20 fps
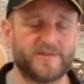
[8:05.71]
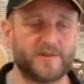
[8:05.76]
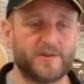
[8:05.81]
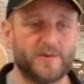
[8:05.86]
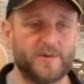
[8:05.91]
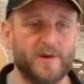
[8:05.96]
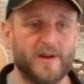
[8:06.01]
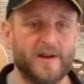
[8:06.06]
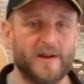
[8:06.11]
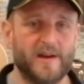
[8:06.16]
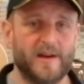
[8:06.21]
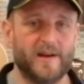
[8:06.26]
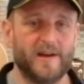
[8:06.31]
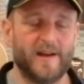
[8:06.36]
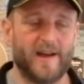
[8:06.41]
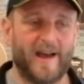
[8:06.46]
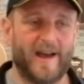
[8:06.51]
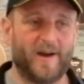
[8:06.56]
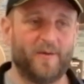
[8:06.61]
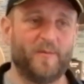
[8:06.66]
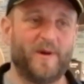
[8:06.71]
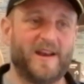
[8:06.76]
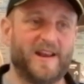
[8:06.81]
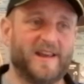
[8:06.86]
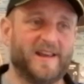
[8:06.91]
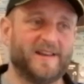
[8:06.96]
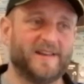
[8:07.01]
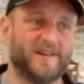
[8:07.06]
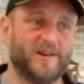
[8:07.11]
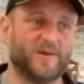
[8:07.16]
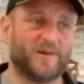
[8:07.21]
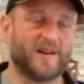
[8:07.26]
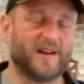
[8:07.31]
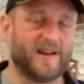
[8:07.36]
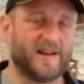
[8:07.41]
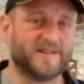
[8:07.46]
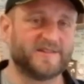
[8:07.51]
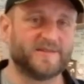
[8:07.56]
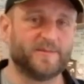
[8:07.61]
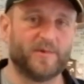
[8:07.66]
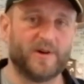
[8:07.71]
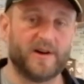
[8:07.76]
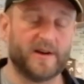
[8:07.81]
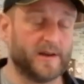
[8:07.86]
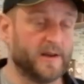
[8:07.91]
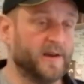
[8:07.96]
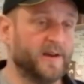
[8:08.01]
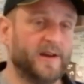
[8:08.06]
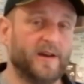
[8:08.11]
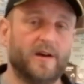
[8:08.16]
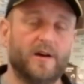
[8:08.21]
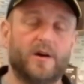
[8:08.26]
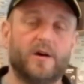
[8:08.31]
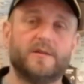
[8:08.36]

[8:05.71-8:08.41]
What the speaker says: So how many ukuleles to buy?